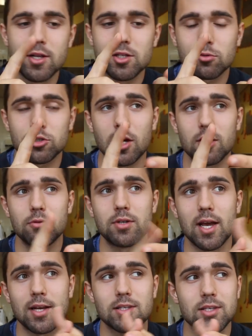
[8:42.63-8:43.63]
So we'll try to do a
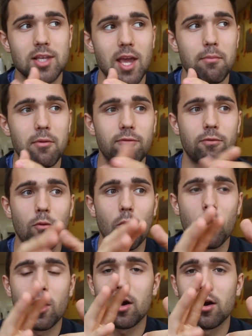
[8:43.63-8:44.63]
DEXA scan
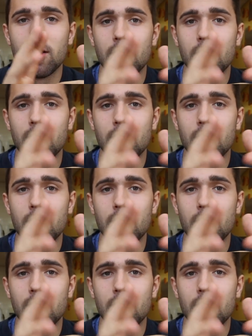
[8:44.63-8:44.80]
before,